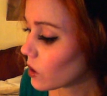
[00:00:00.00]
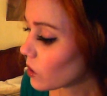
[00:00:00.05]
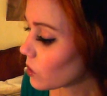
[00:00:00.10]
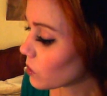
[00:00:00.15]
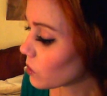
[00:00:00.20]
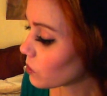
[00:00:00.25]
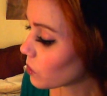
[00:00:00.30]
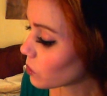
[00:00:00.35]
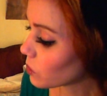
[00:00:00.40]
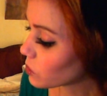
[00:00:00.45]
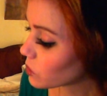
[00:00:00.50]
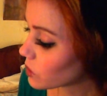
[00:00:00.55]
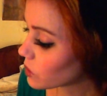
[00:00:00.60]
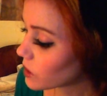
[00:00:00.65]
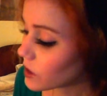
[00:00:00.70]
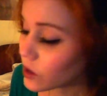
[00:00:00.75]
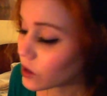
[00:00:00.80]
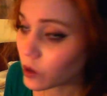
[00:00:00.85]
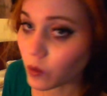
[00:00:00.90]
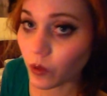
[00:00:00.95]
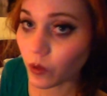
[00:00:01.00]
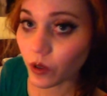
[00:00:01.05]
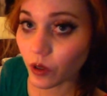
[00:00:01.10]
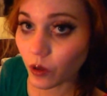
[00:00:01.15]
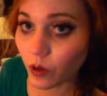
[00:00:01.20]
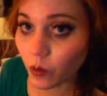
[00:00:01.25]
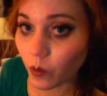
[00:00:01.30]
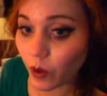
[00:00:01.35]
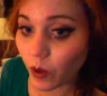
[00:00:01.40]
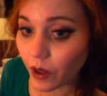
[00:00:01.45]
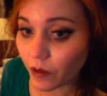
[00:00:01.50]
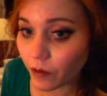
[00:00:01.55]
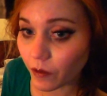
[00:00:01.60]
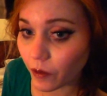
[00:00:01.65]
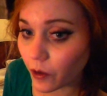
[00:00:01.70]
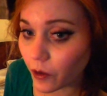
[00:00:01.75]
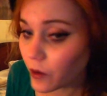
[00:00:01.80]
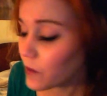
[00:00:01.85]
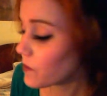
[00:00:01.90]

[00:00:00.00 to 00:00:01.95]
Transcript: Mostly it's with the wafer.